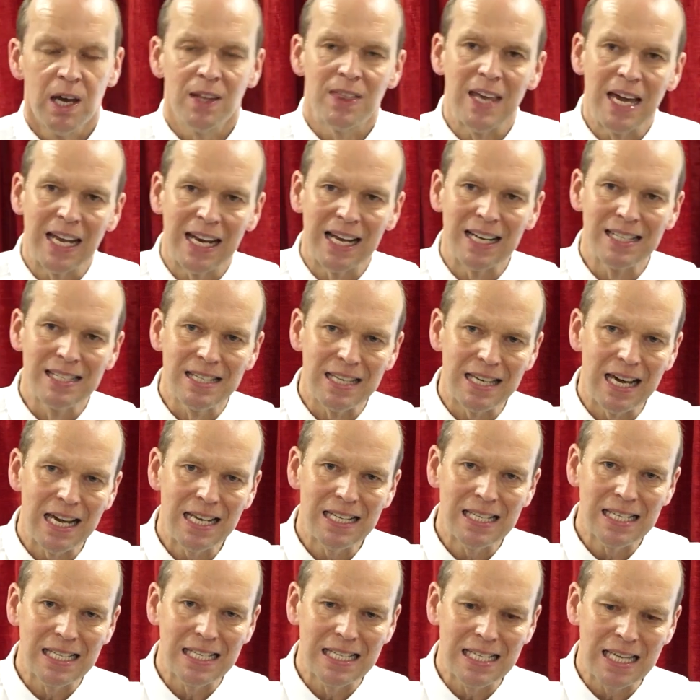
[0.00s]
Then, as they
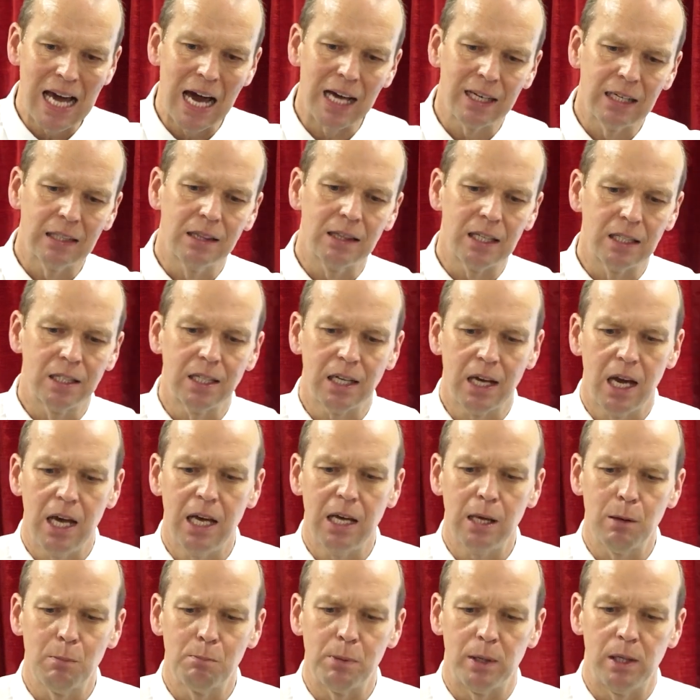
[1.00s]
sat at the
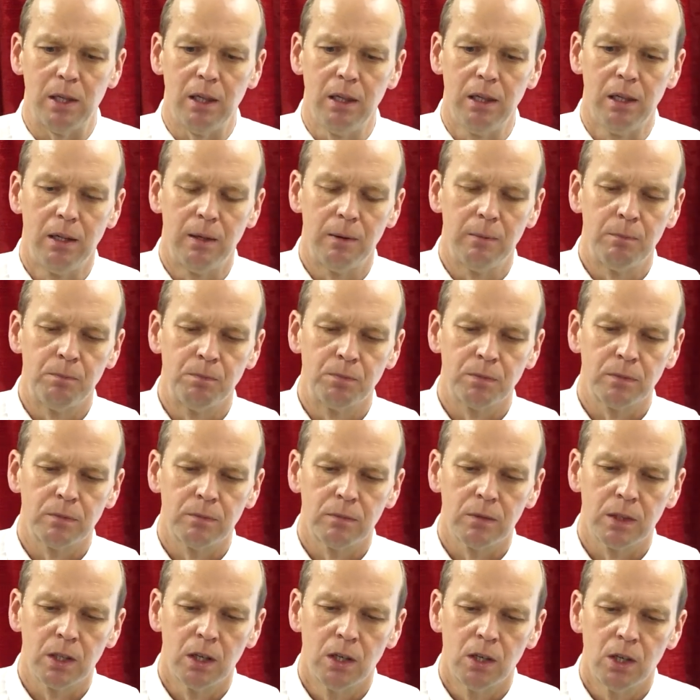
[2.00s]
table,
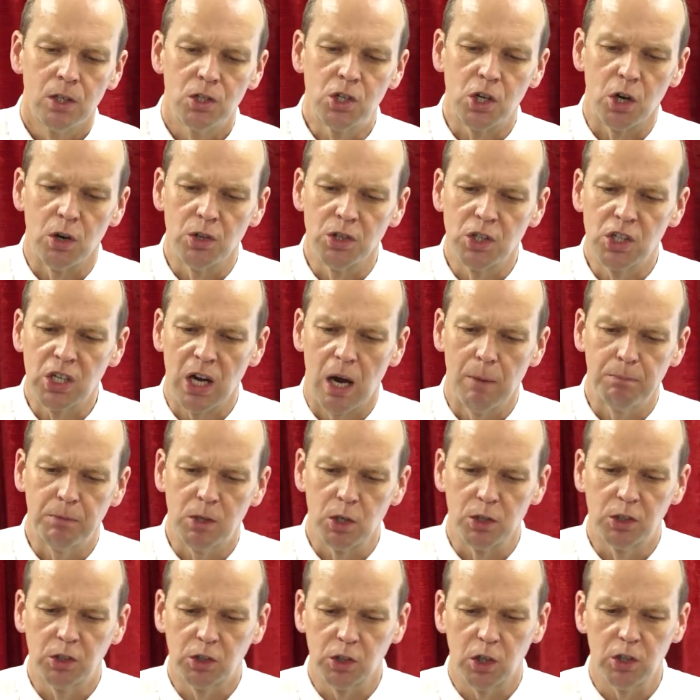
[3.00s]
John
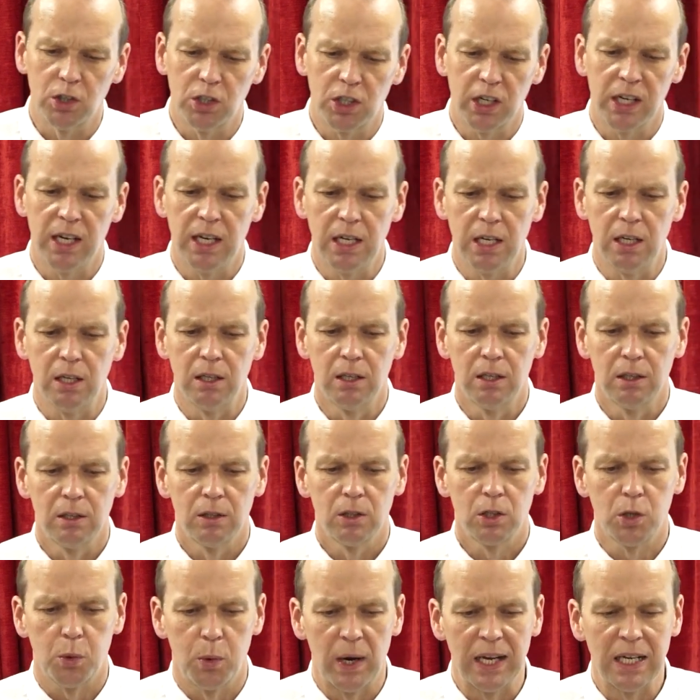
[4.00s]
chapter 13,
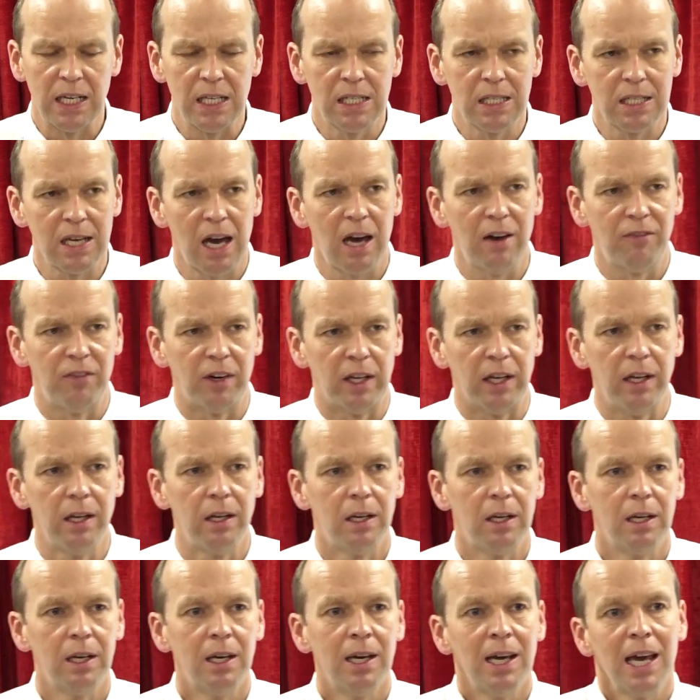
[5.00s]
27,
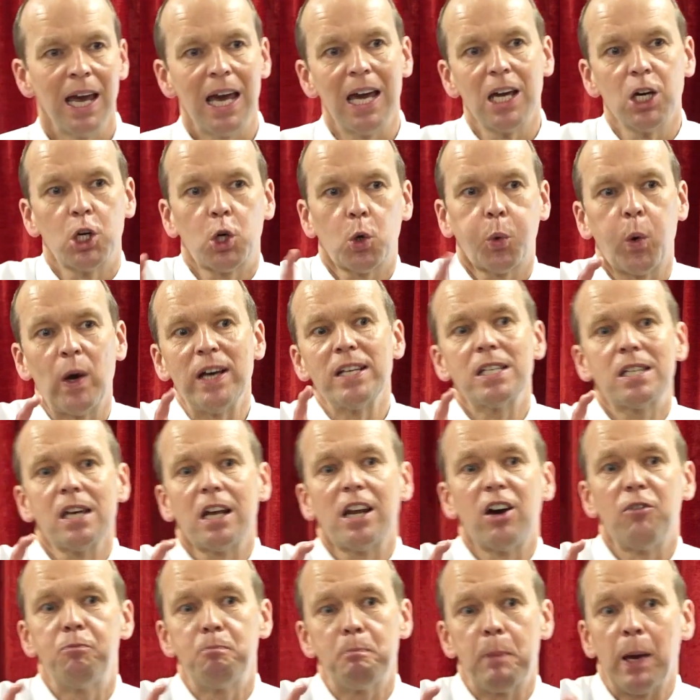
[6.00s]

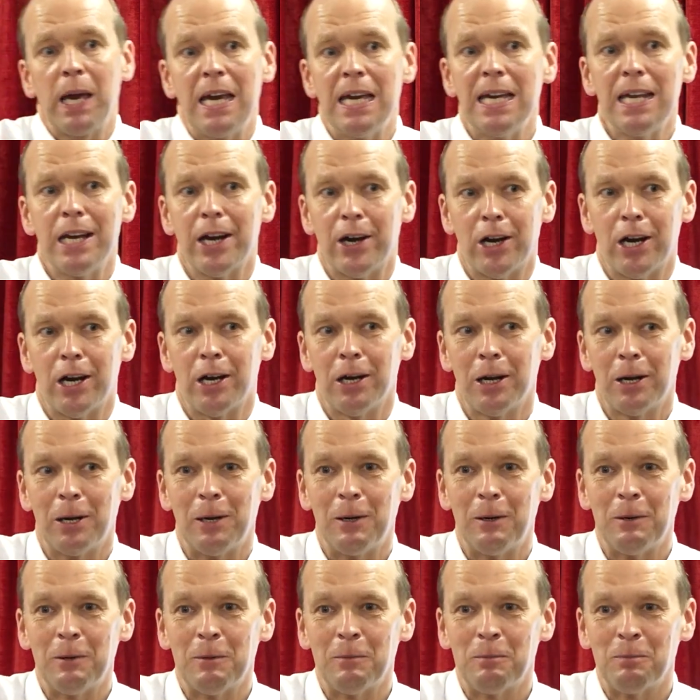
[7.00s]
inquisitive Peter,
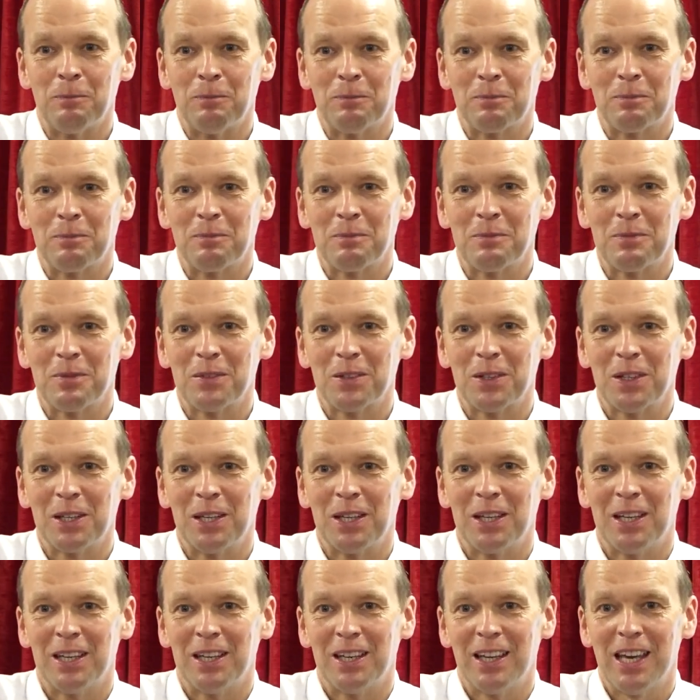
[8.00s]

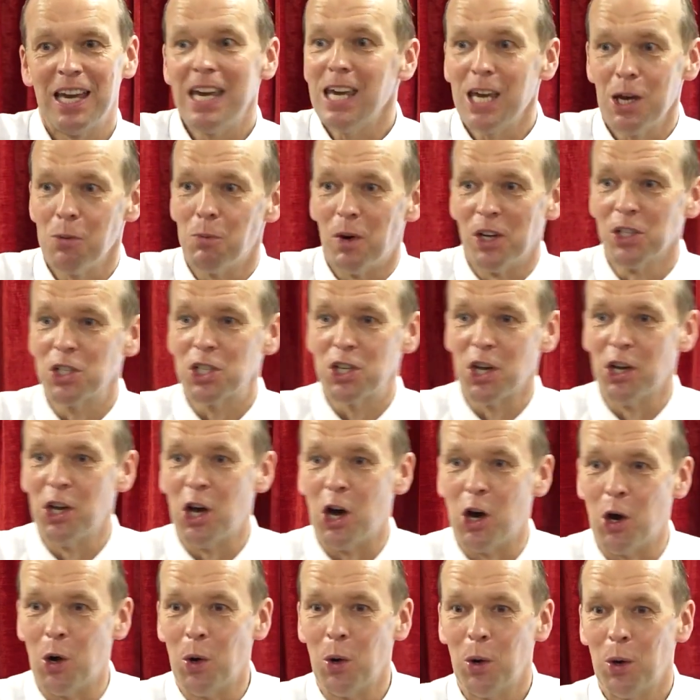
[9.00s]
he wants to
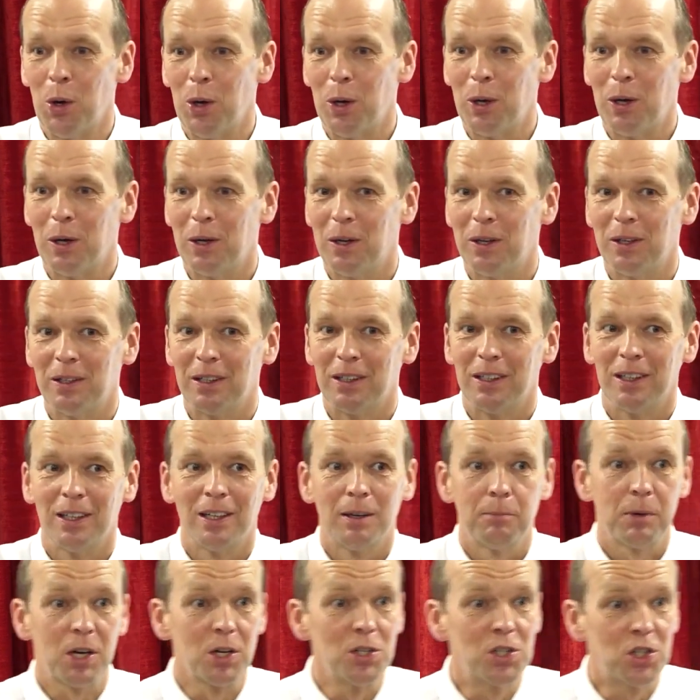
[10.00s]
know
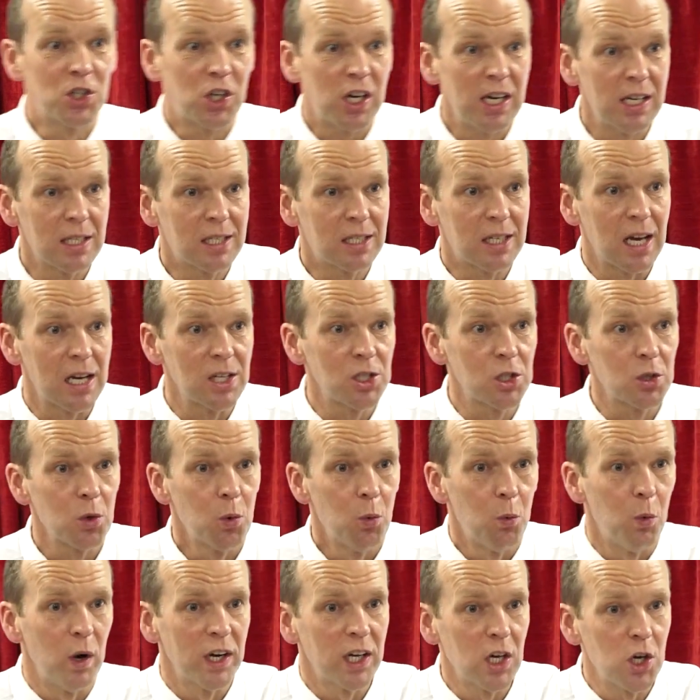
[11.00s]
because Jesus says,
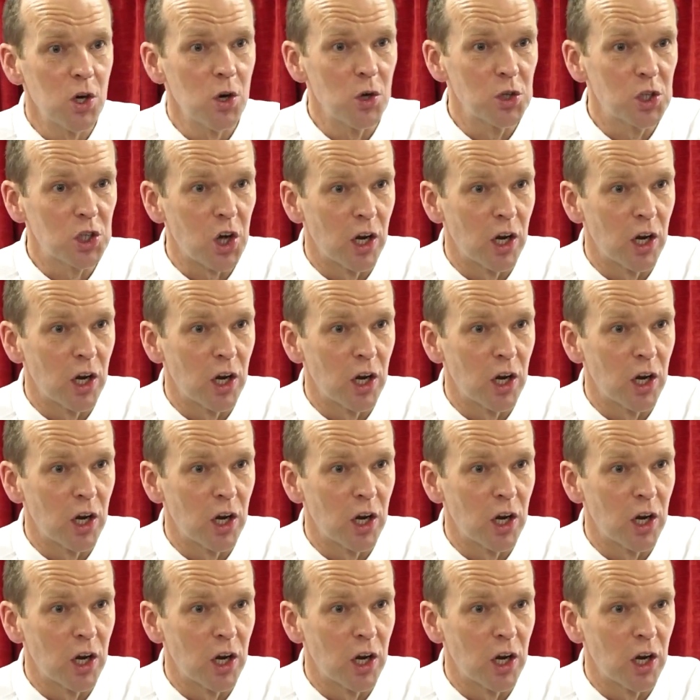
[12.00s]
One of you is